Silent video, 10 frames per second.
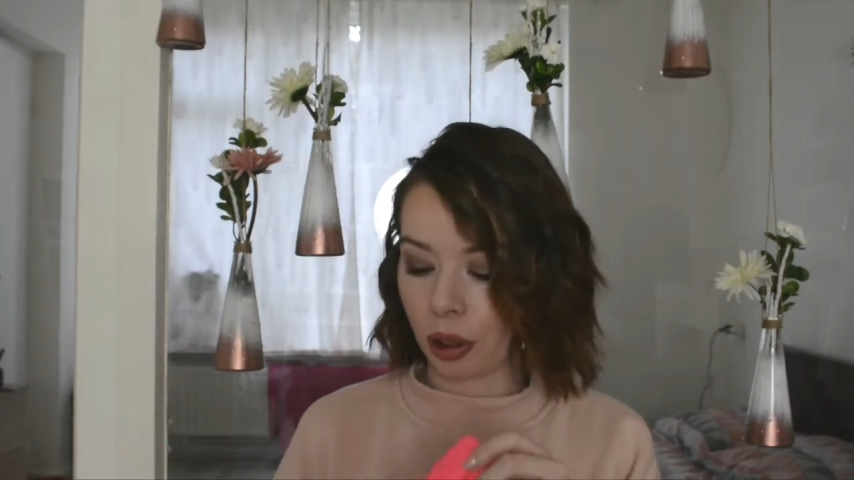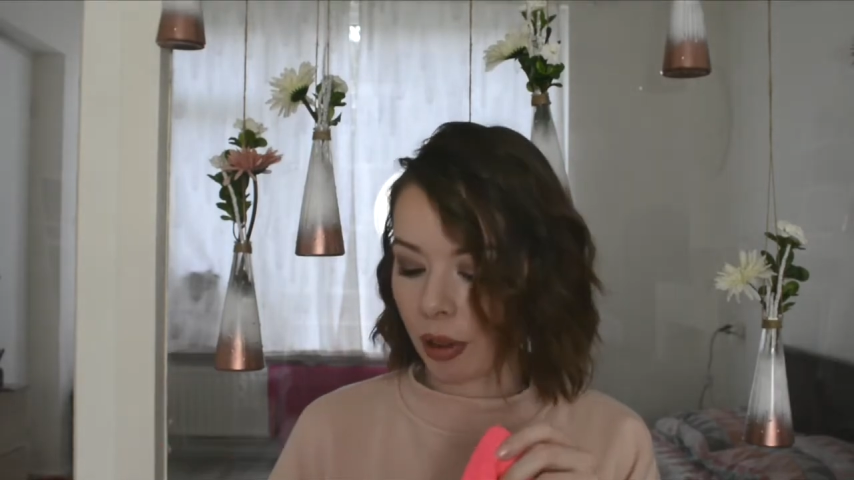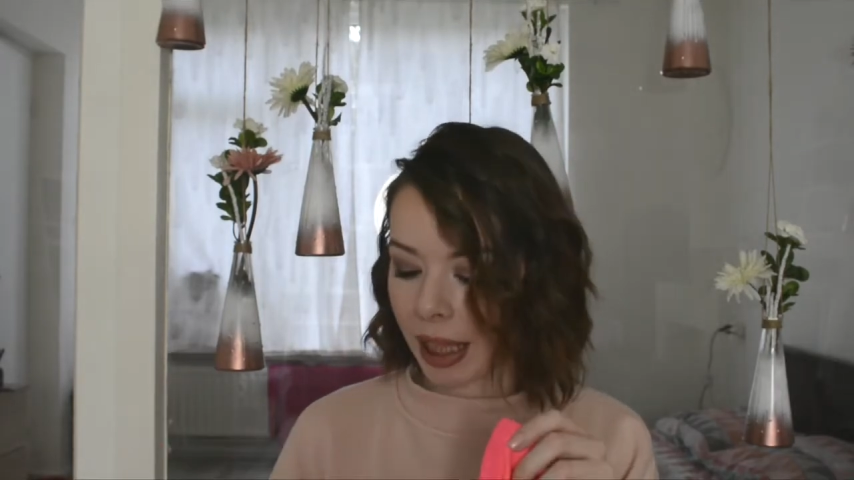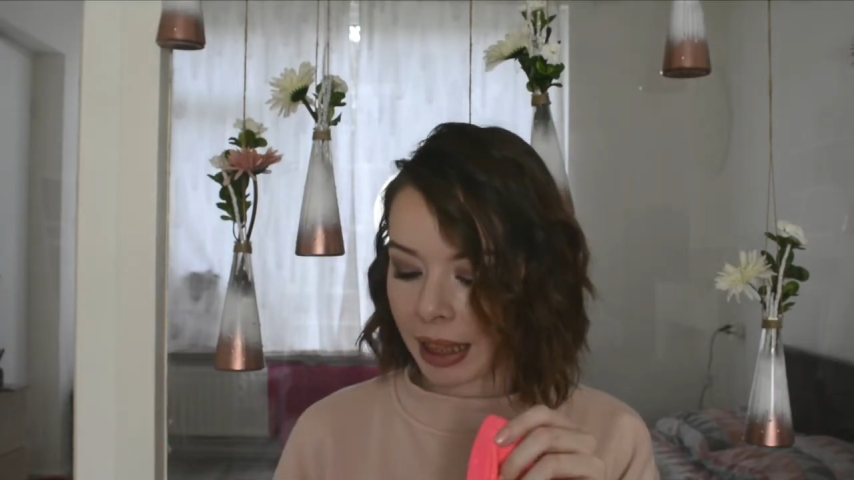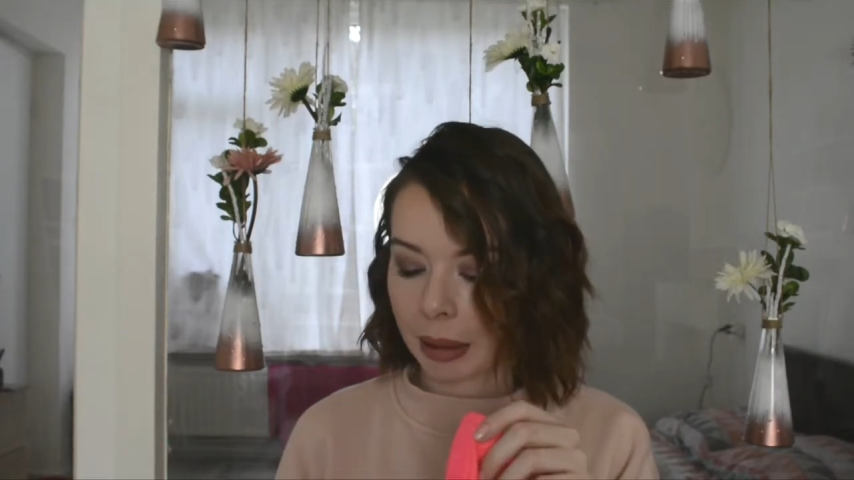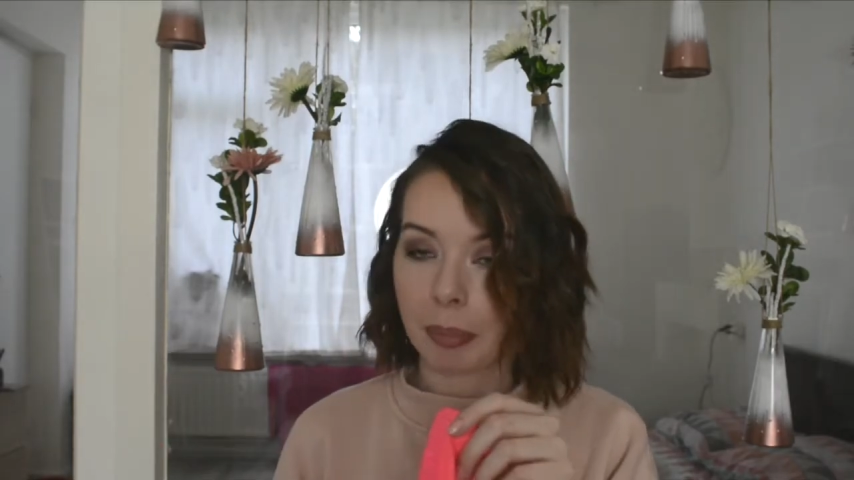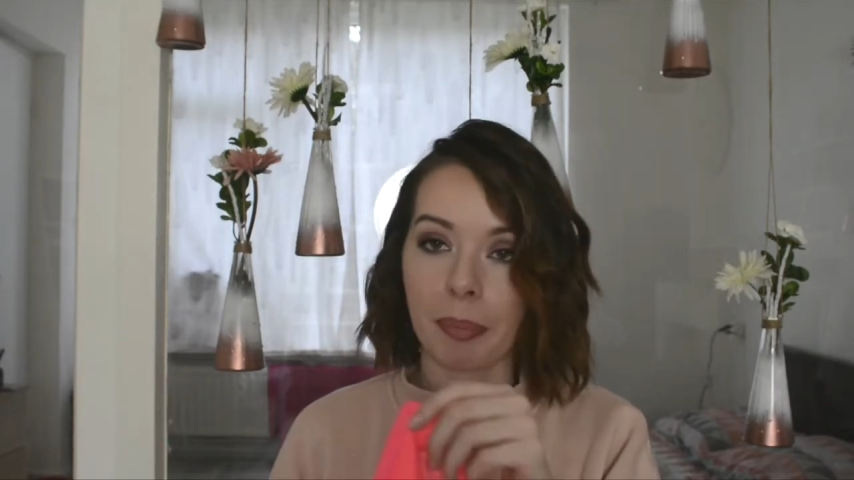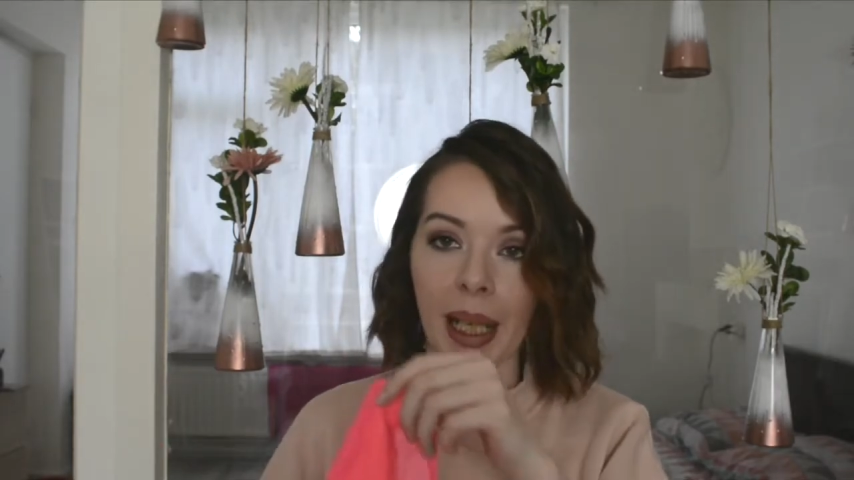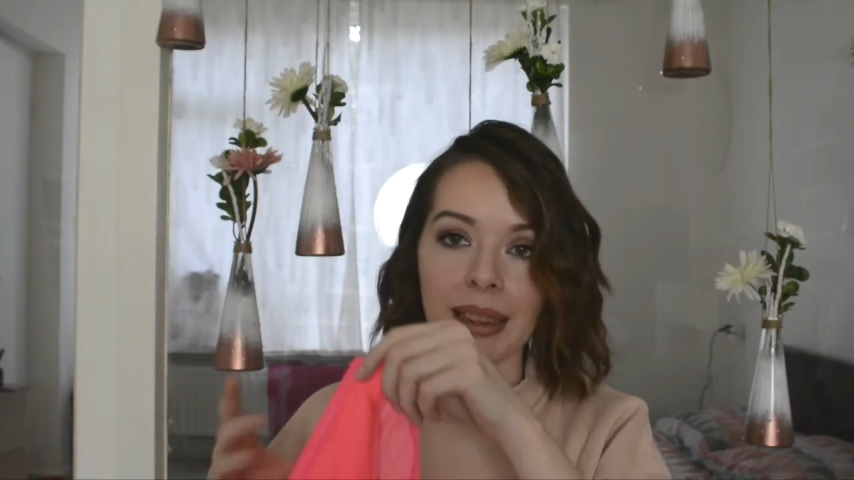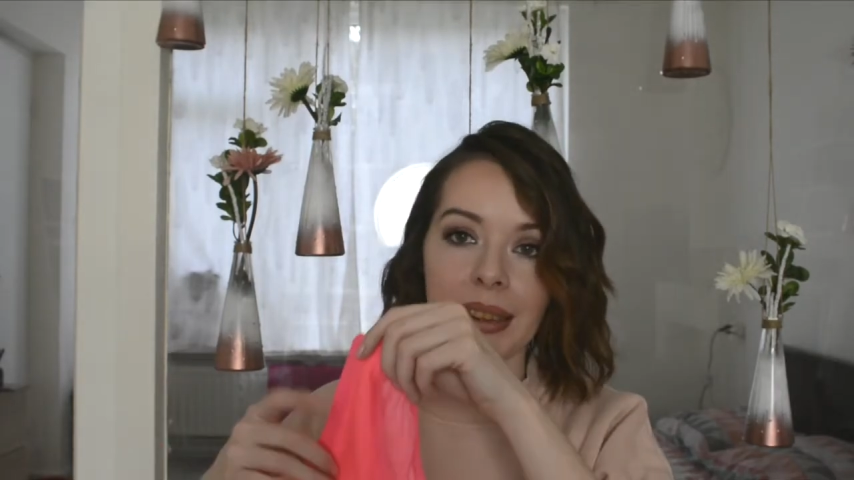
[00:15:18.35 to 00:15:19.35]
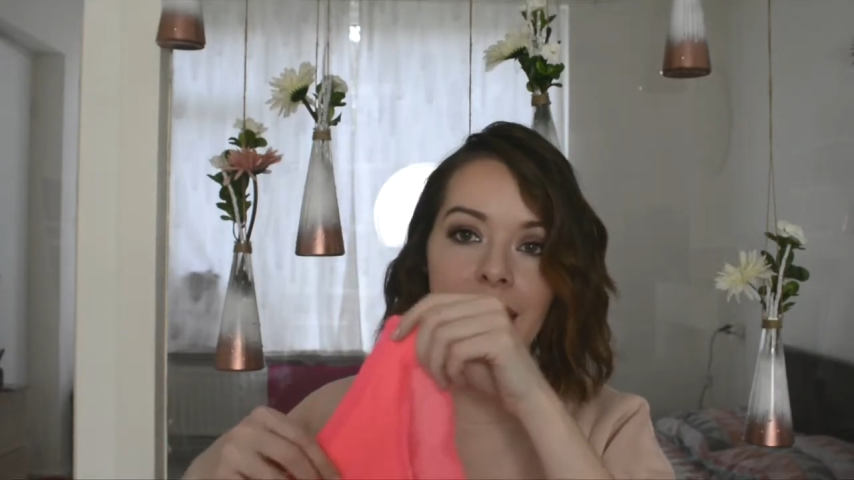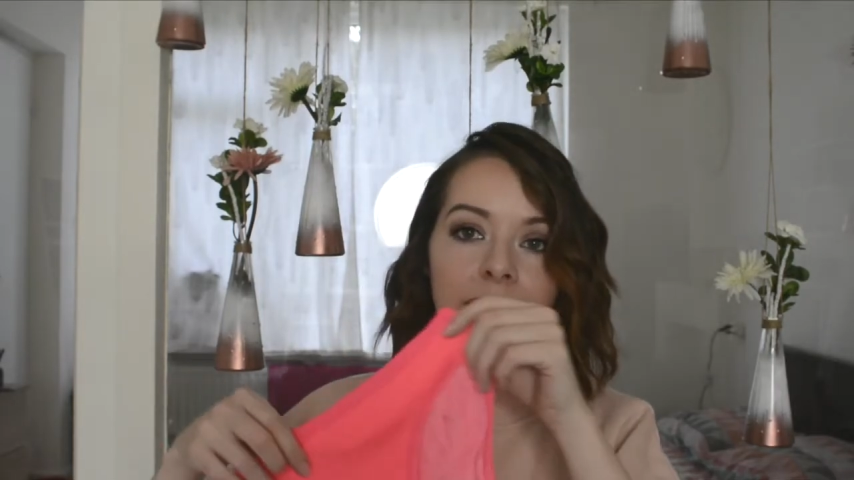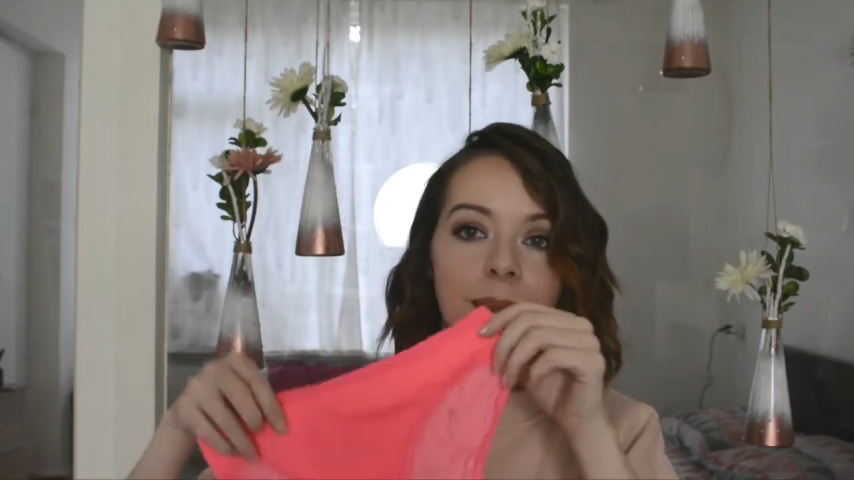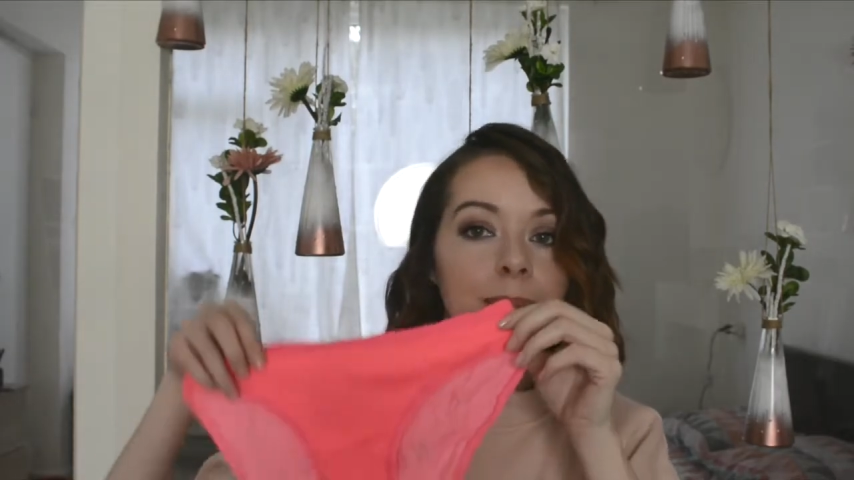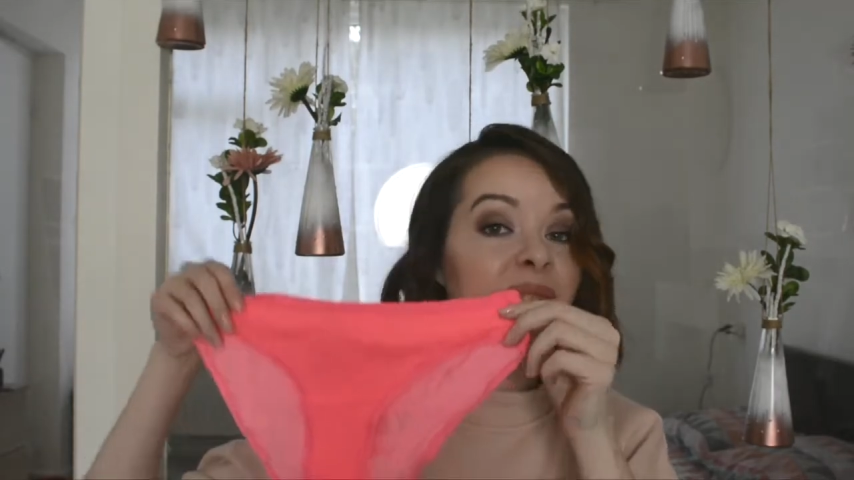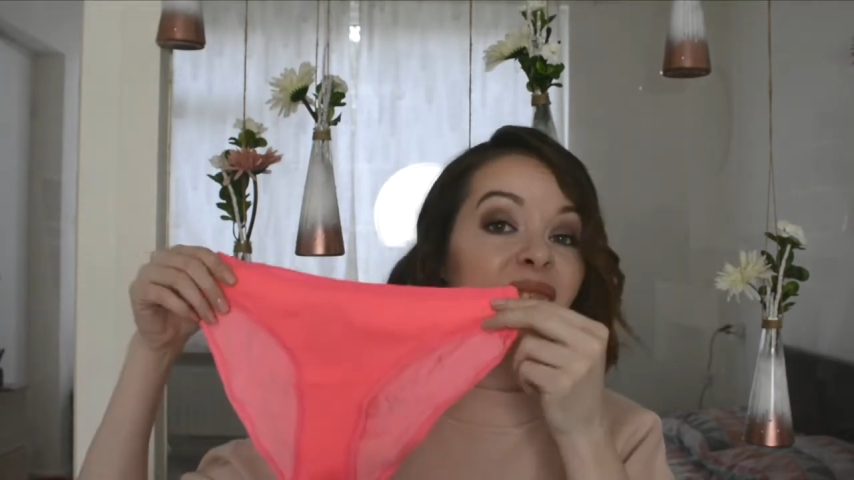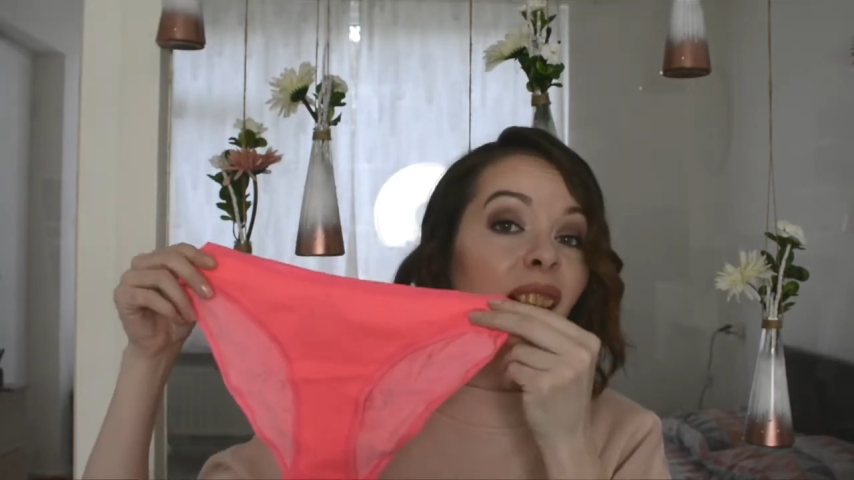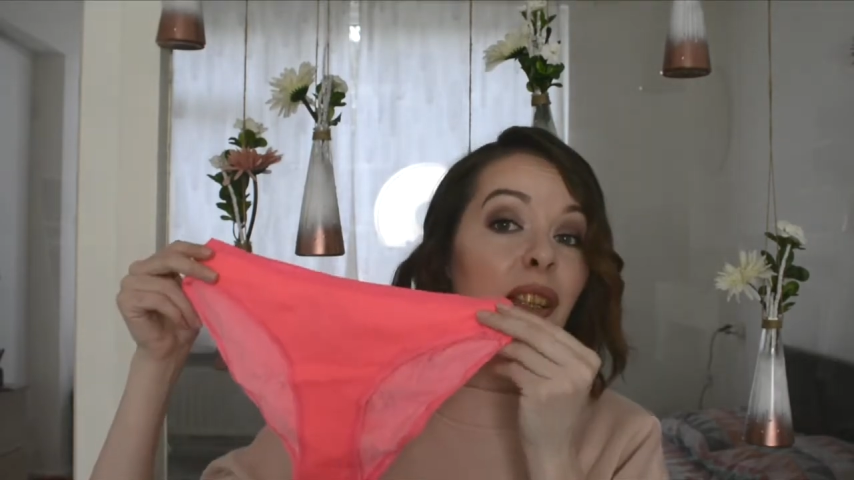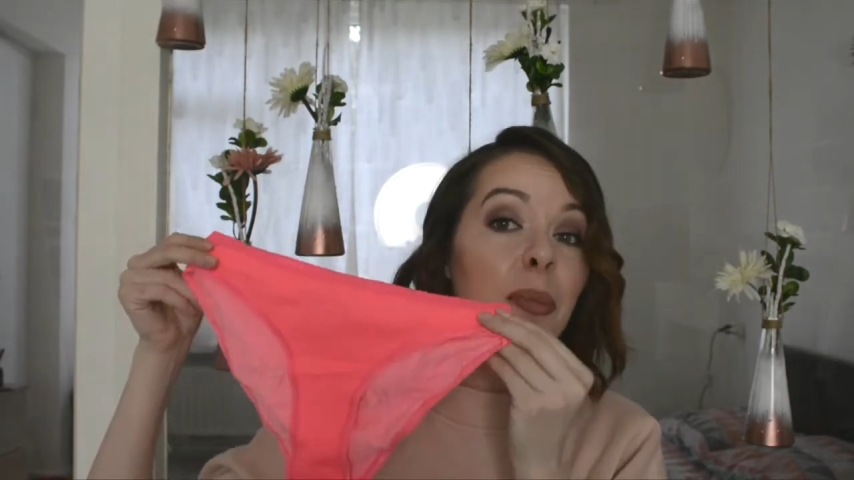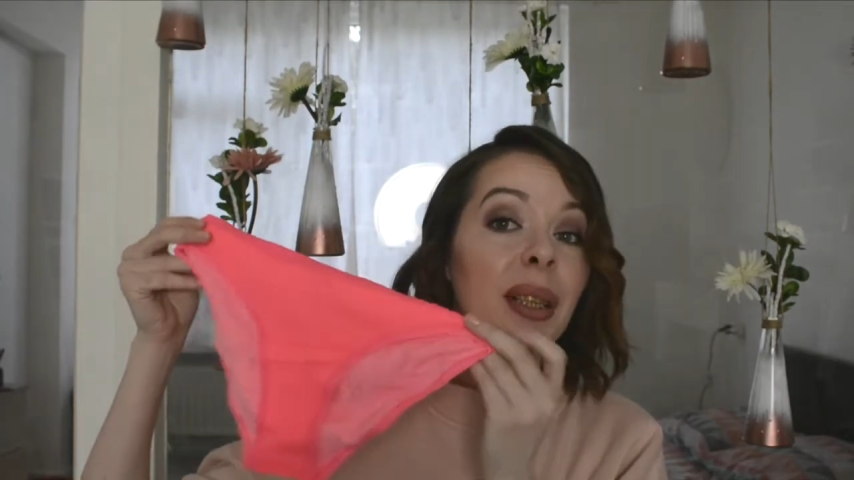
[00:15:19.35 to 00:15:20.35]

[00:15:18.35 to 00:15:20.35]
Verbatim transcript: granny panty style,